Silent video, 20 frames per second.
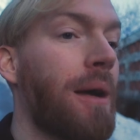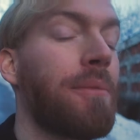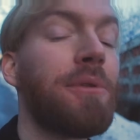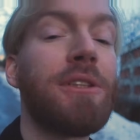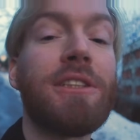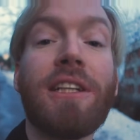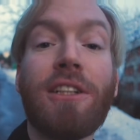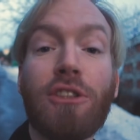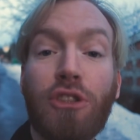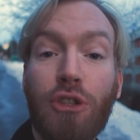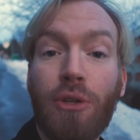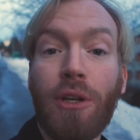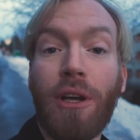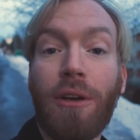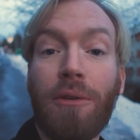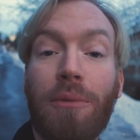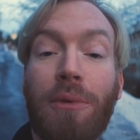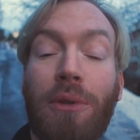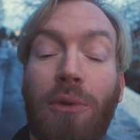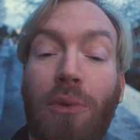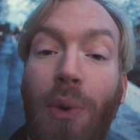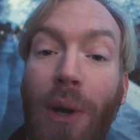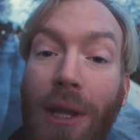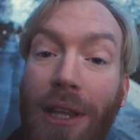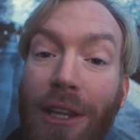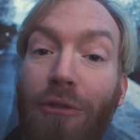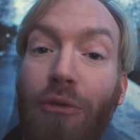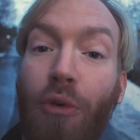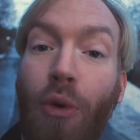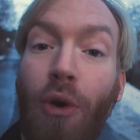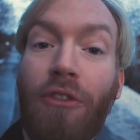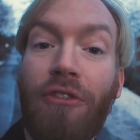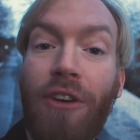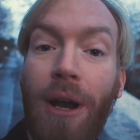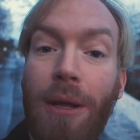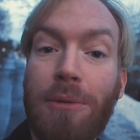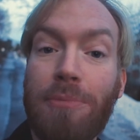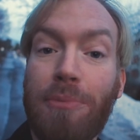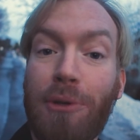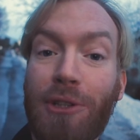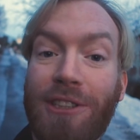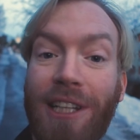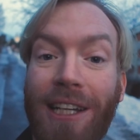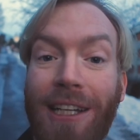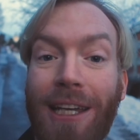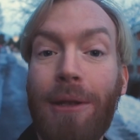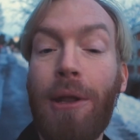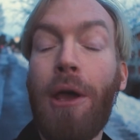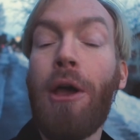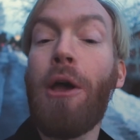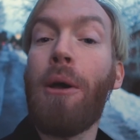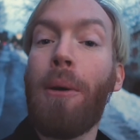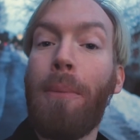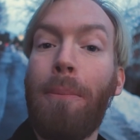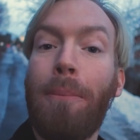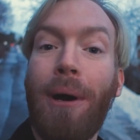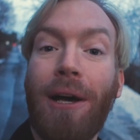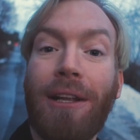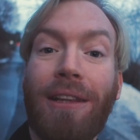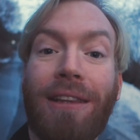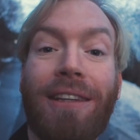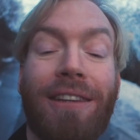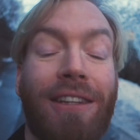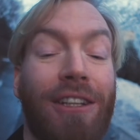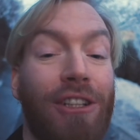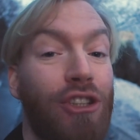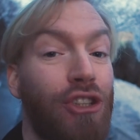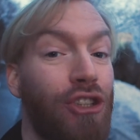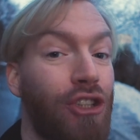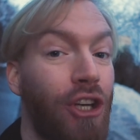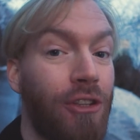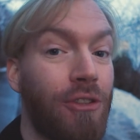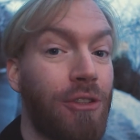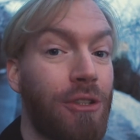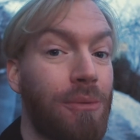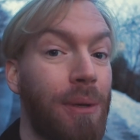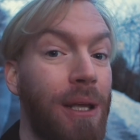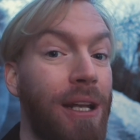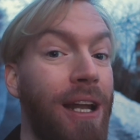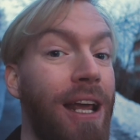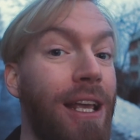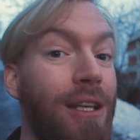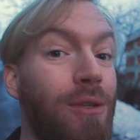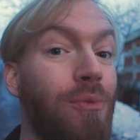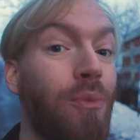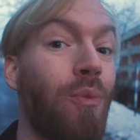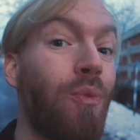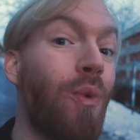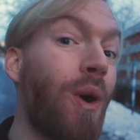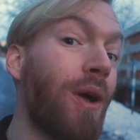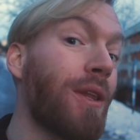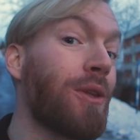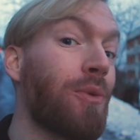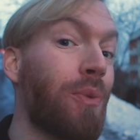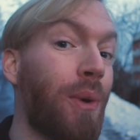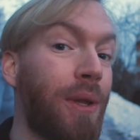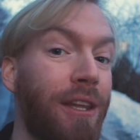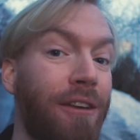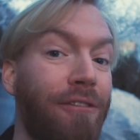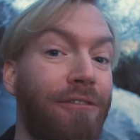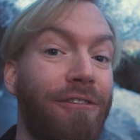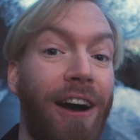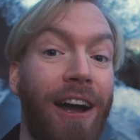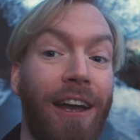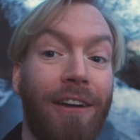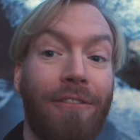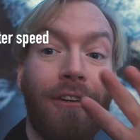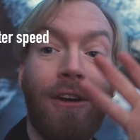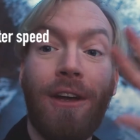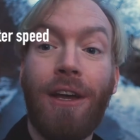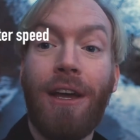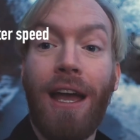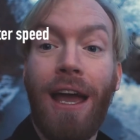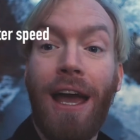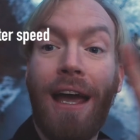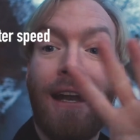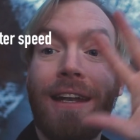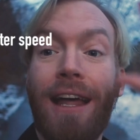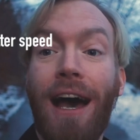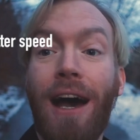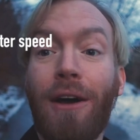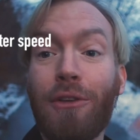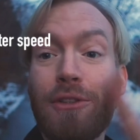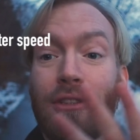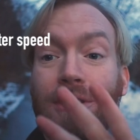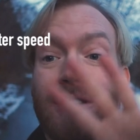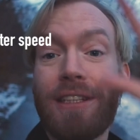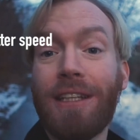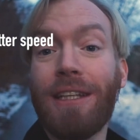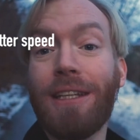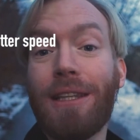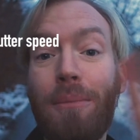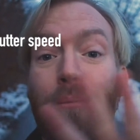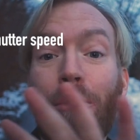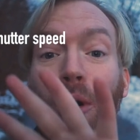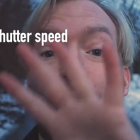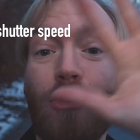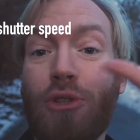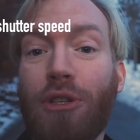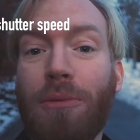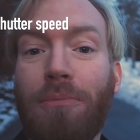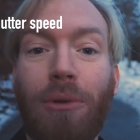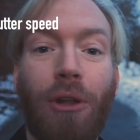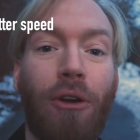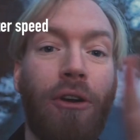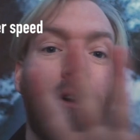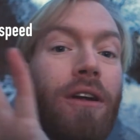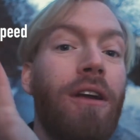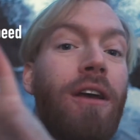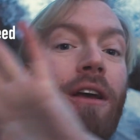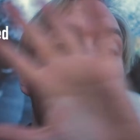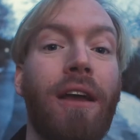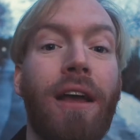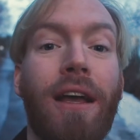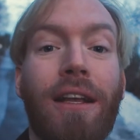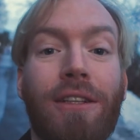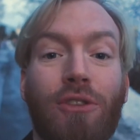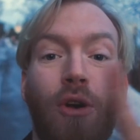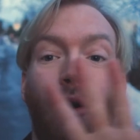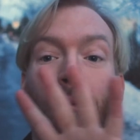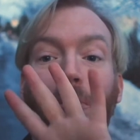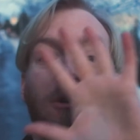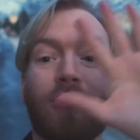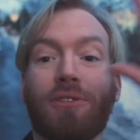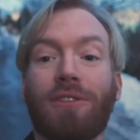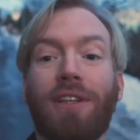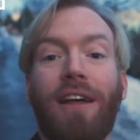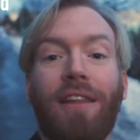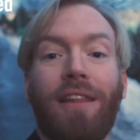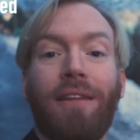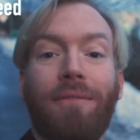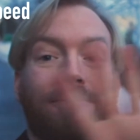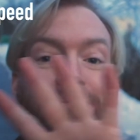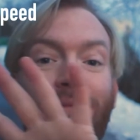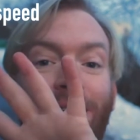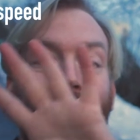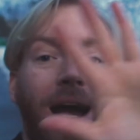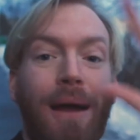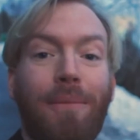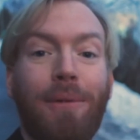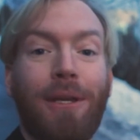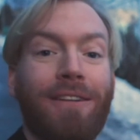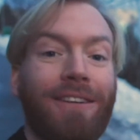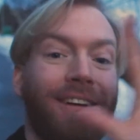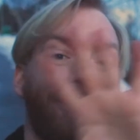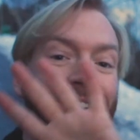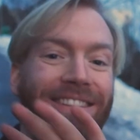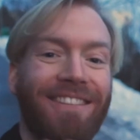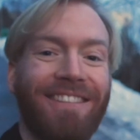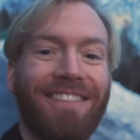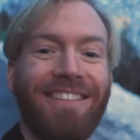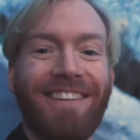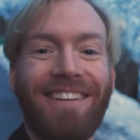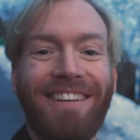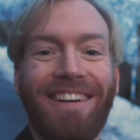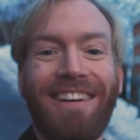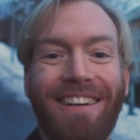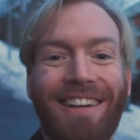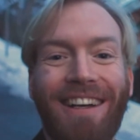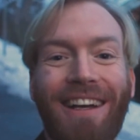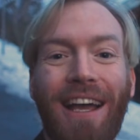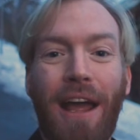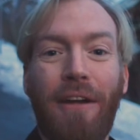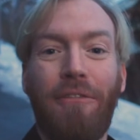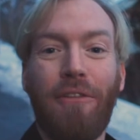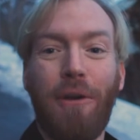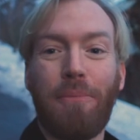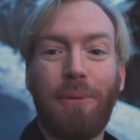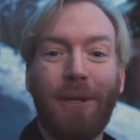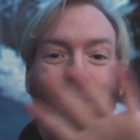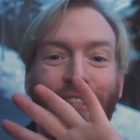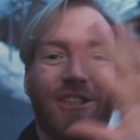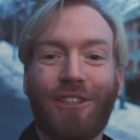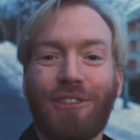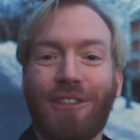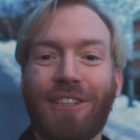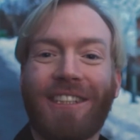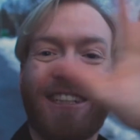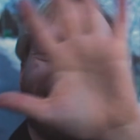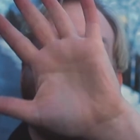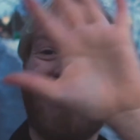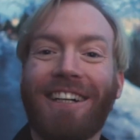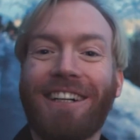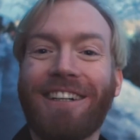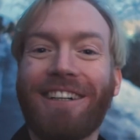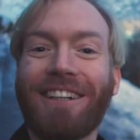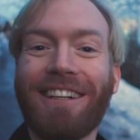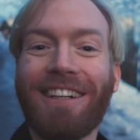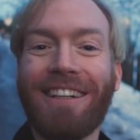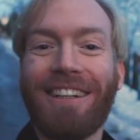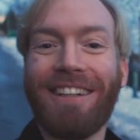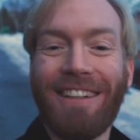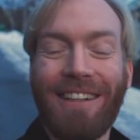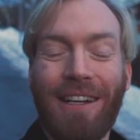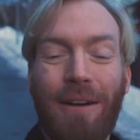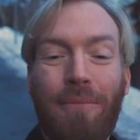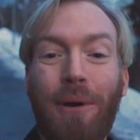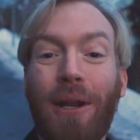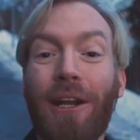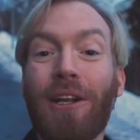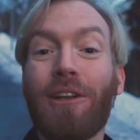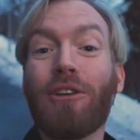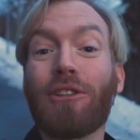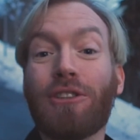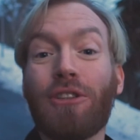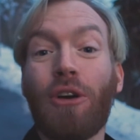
I'm still shooting on 24 frames per second, but the shutter speed is 125. And now you see the motion blur, it's almost not, I mean, every picture is clear, but it looks